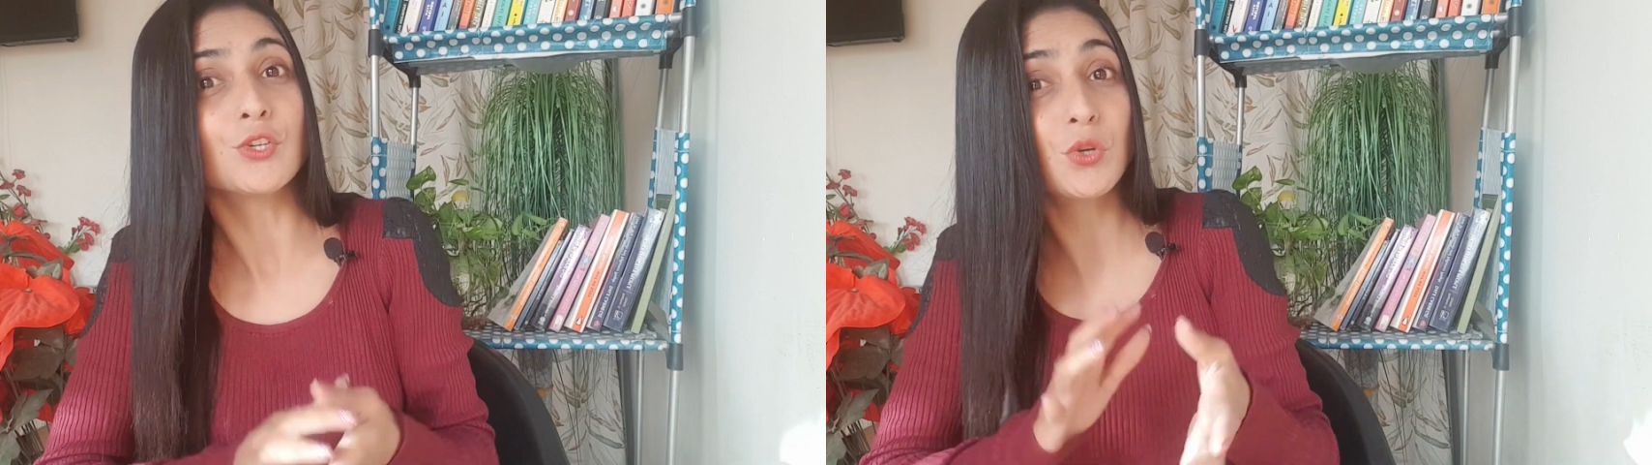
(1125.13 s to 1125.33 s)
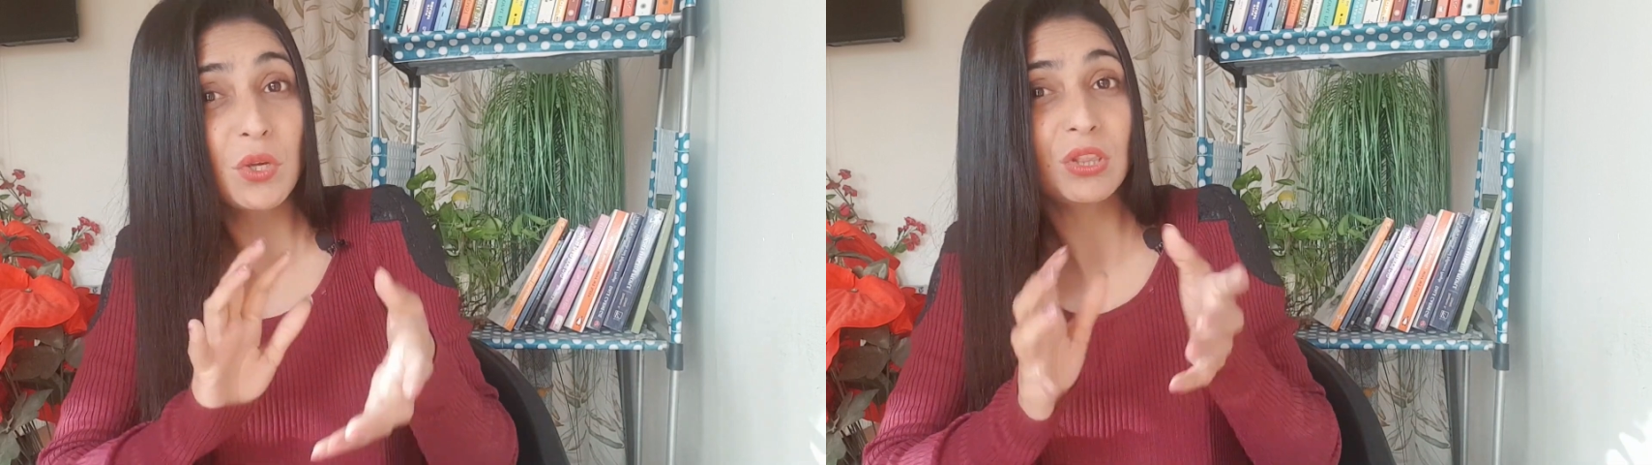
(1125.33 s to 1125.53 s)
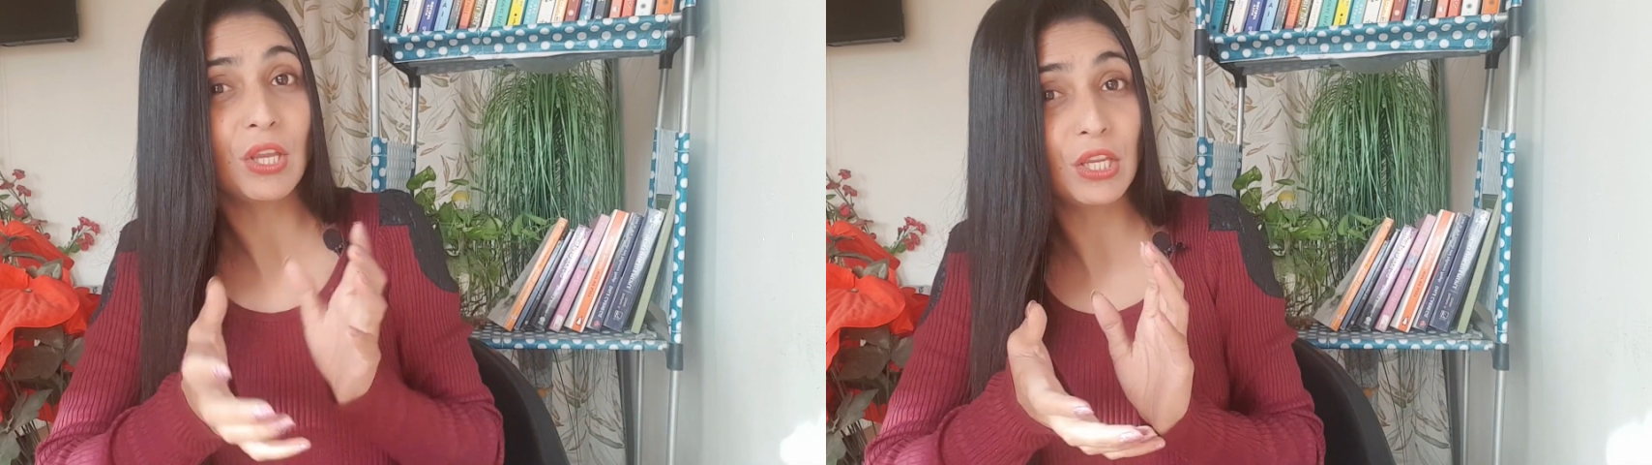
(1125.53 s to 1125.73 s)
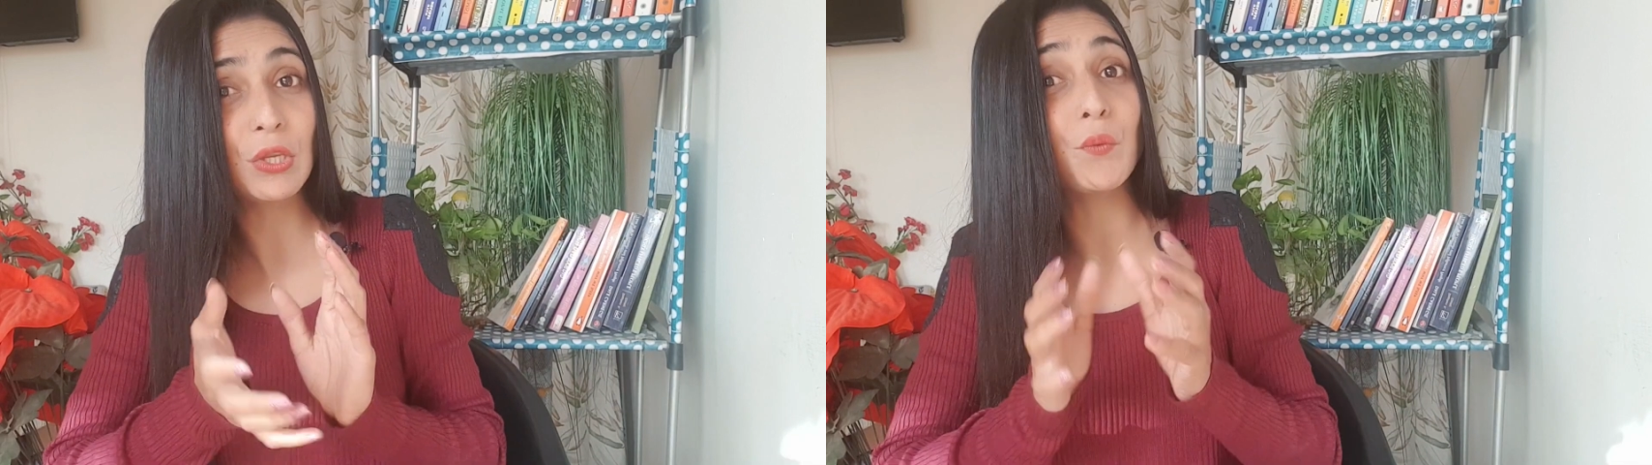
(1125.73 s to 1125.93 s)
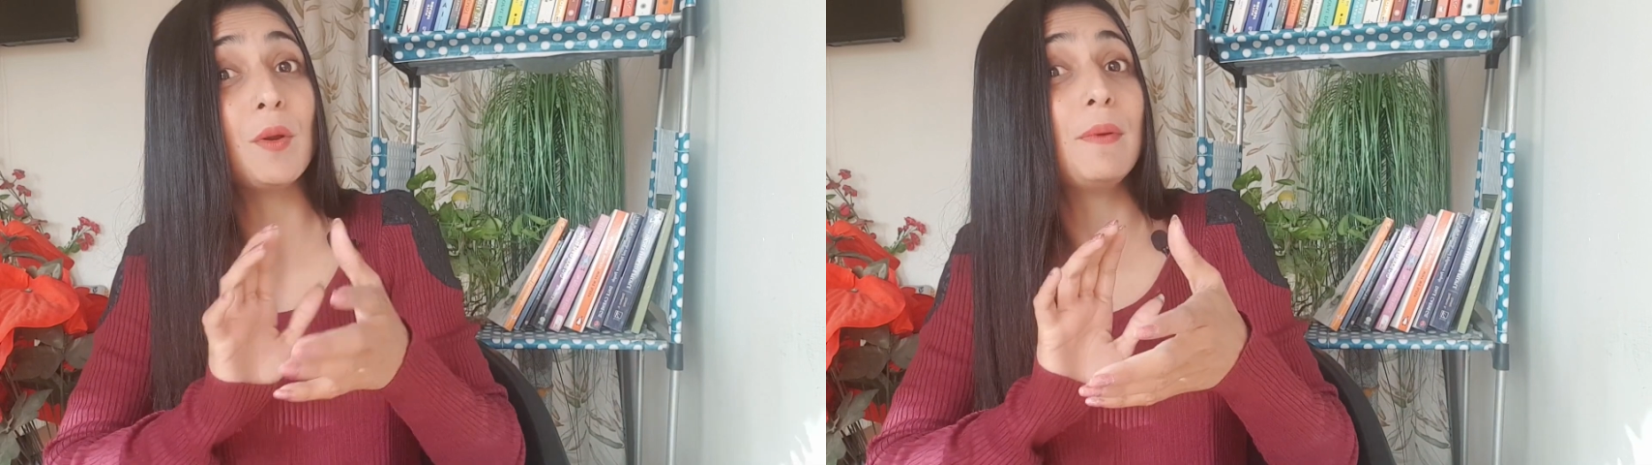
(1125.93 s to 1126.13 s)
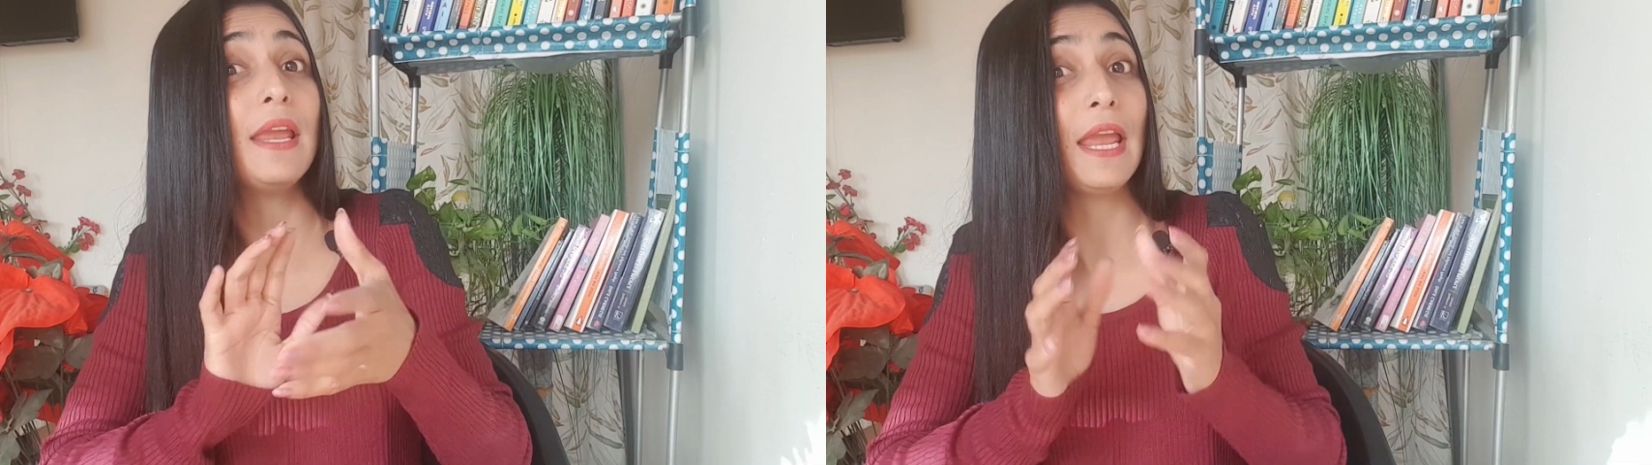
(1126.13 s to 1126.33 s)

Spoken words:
Do you think you will be